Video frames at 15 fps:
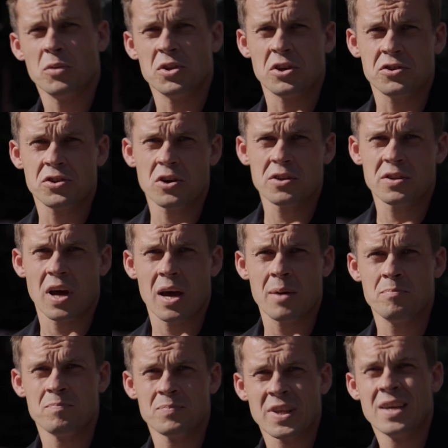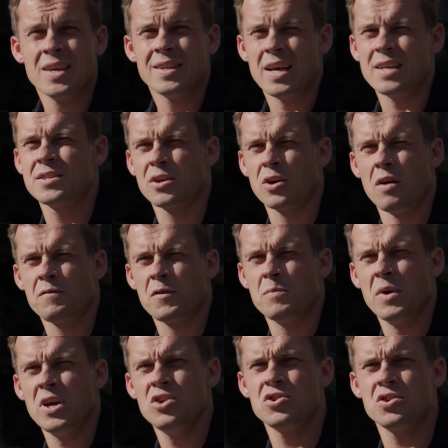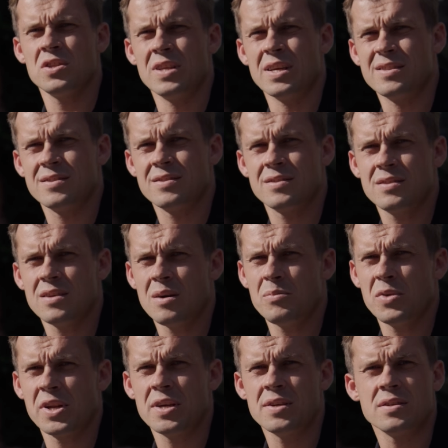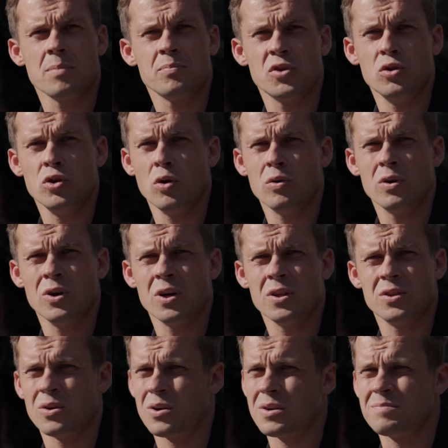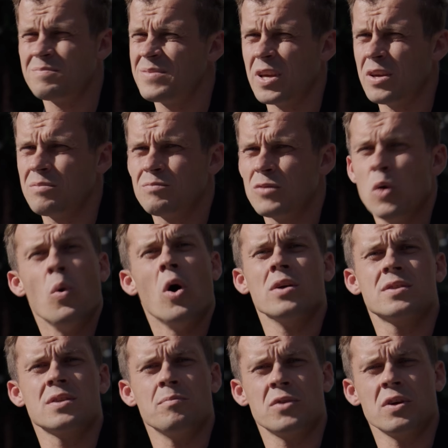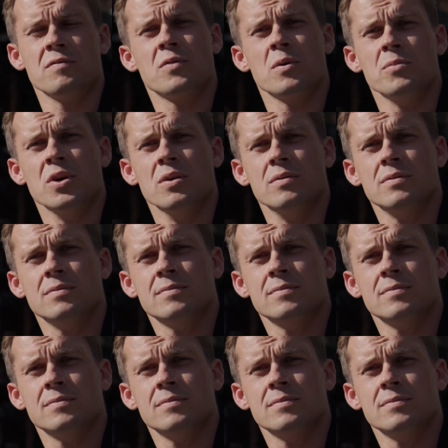But the third time, that's a confirmation that somebody's up to no good or they want something from you.